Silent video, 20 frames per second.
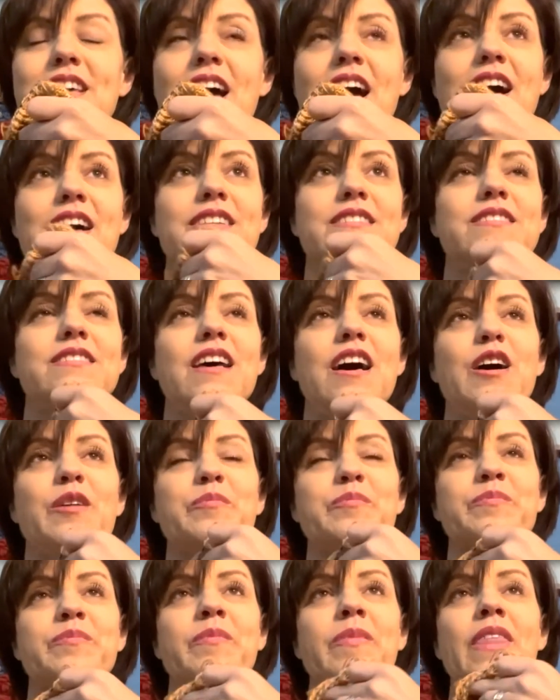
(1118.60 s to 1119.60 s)
as
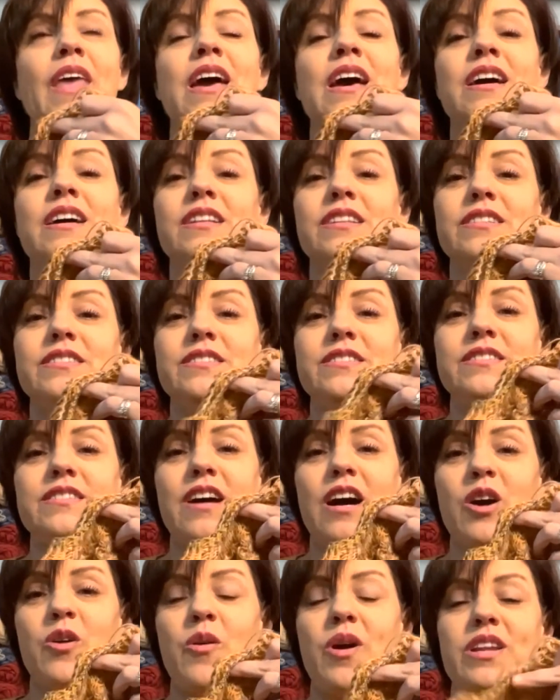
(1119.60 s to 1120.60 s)

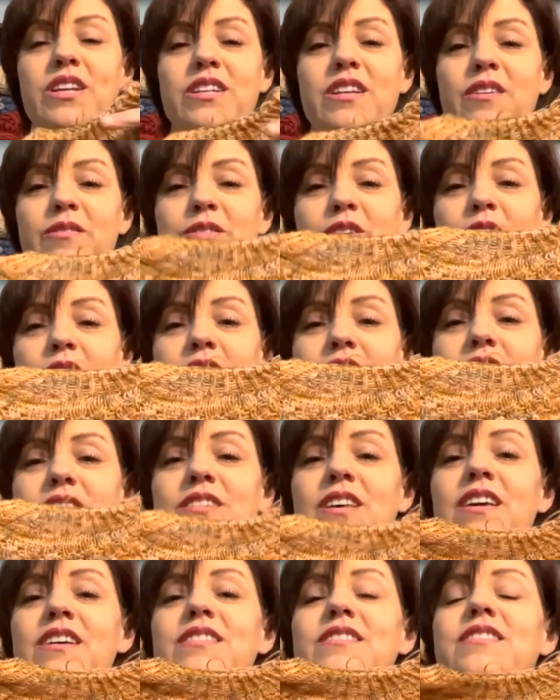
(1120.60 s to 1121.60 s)
Not Quite Enough Yarn
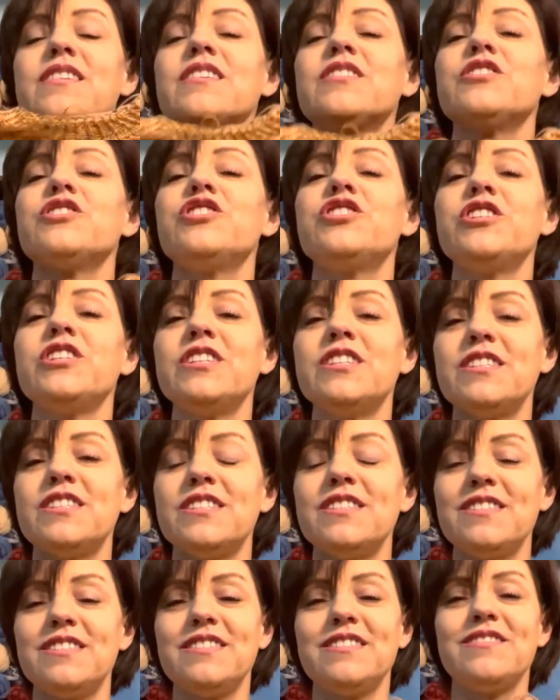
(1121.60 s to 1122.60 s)
says. She
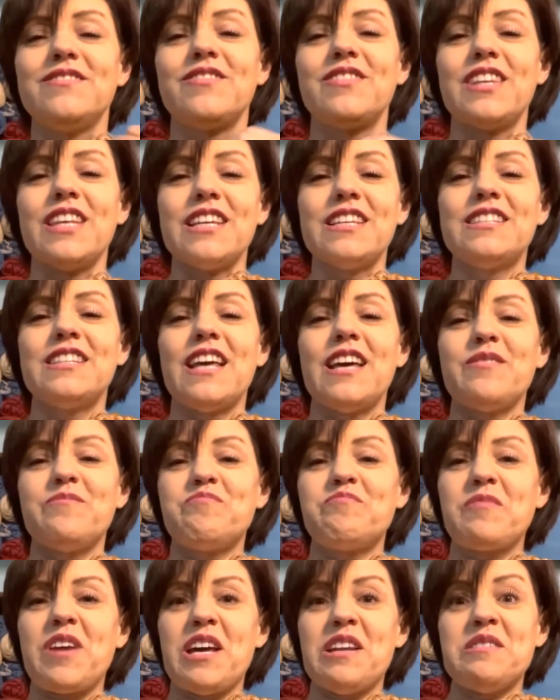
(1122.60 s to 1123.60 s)
thinks that
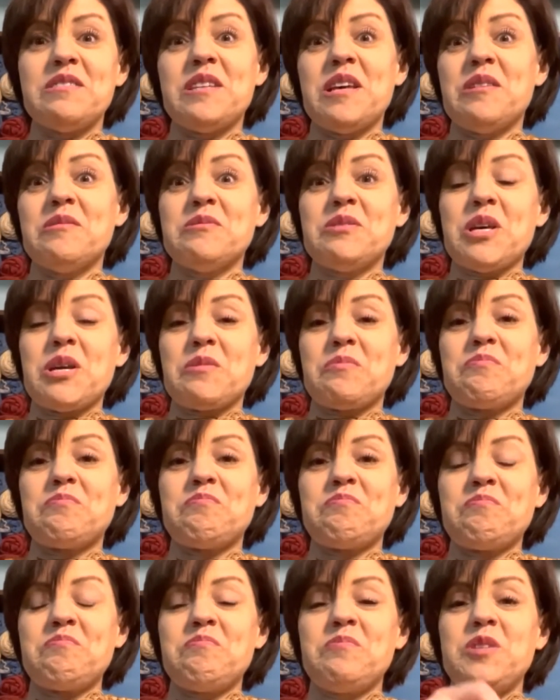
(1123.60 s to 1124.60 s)
kind of sounds like
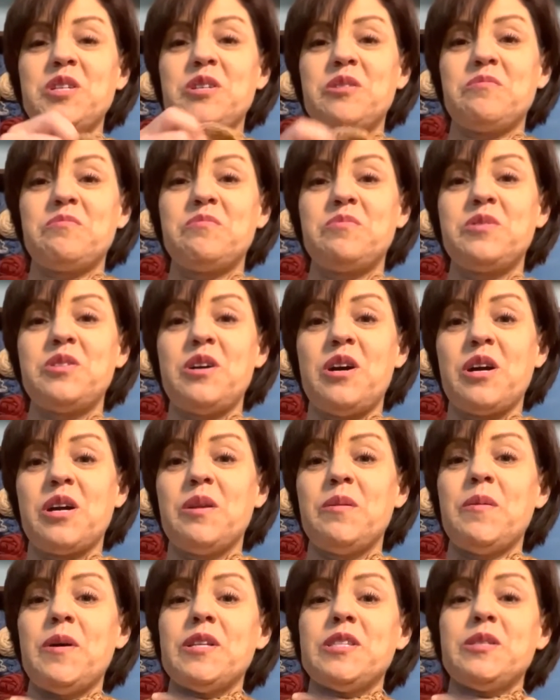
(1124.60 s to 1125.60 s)
you're talking
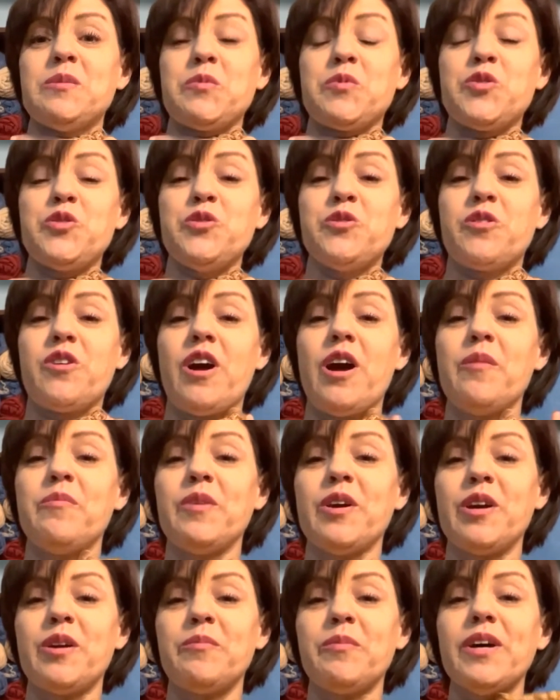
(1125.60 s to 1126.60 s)
about some true crime
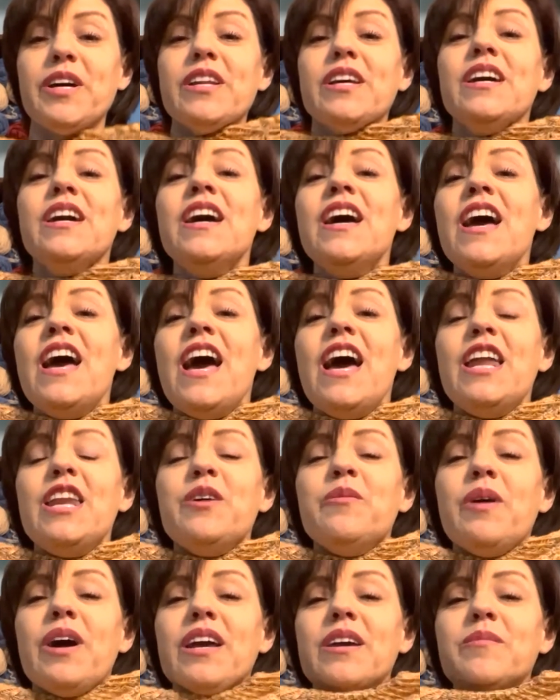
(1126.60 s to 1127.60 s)
there. But
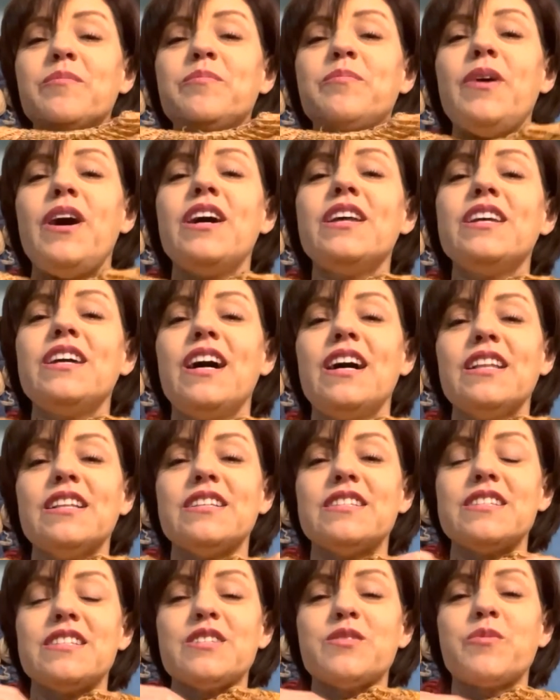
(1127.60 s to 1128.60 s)
anyway, Body
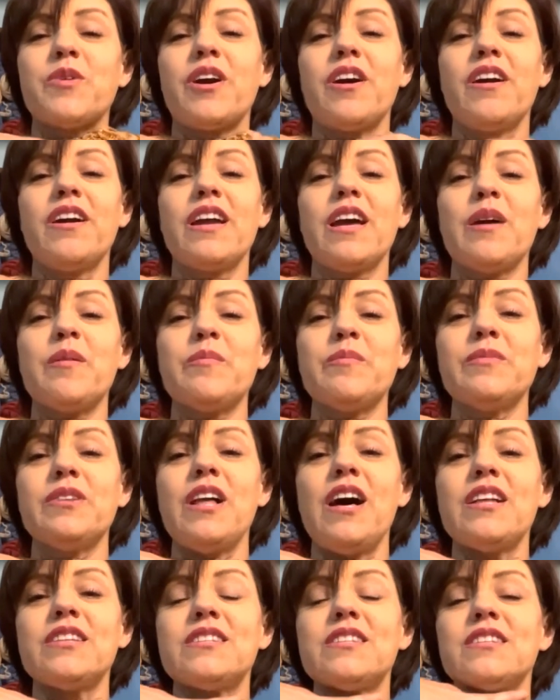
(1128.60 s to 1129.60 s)
Island is where I am.
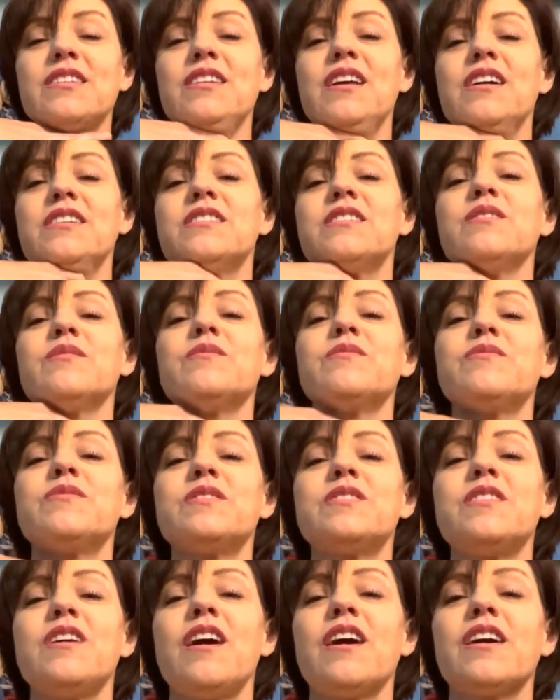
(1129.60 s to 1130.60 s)
Lots and lots of
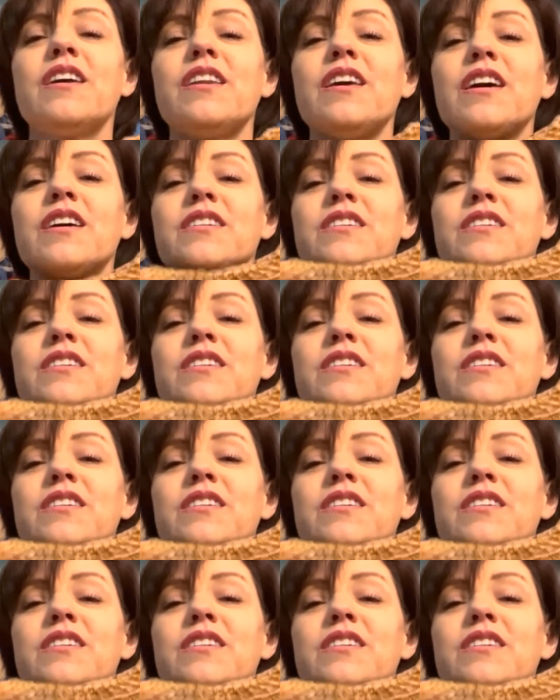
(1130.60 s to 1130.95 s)
stockinette